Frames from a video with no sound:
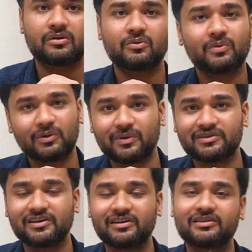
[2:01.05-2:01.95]
With
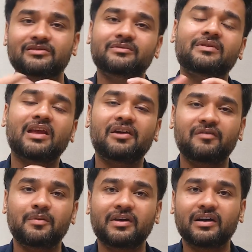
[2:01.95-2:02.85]
Workstatus,
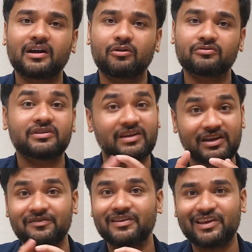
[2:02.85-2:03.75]
every minute counts,
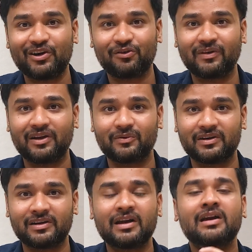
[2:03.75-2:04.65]
even the offline one.
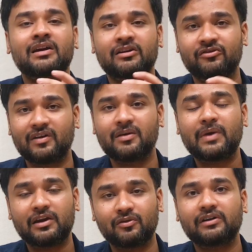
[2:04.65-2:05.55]
Try
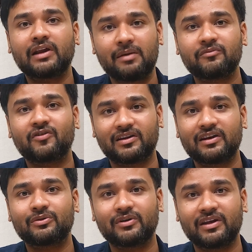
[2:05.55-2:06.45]
manual time
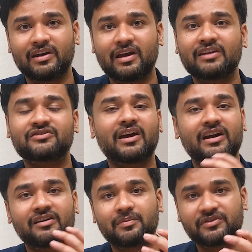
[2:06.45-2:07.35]
tracking today and stay
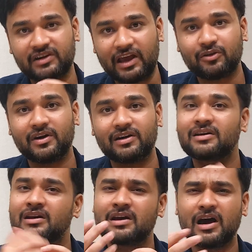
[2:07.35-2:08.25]
100% accurate,
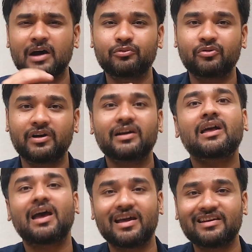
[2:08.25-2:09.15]
up to date,
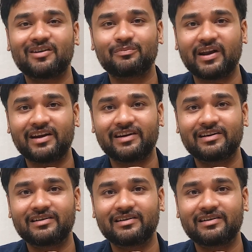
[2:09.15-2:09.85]
and compliant.